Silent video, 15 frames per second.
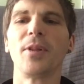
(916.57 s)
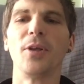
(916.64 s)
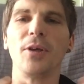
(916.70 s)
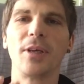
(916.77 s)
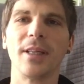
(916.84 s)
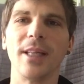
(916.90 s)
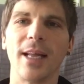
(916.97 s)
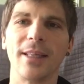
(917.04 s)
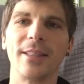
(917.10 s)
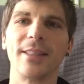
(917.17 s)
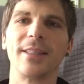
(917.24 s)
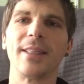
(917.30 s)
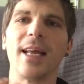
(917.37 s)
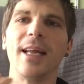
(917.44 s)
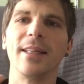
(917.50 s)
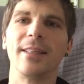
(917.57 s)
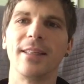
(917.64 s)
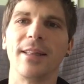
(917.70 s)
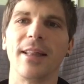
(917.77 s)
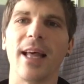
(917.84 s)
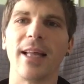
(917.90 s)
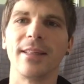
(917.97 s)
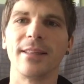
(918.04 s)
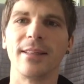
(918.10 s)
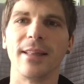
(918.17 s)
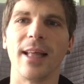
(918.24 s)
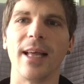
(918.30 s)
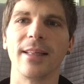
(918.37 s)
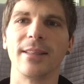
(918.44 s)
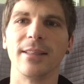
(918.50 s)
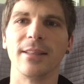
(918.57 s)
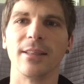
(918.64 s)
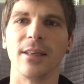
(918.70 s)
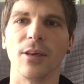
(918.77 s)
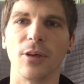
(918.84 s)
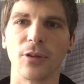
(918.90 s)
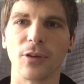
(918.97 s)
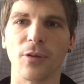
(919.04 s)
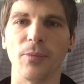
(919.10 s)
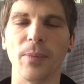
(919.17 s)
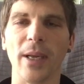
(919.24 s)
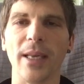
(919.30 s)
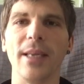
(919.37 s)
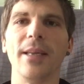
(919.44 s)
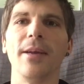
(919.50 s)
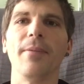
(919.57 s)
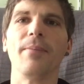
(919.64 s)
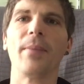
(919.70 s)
you can understand that that is a lot of money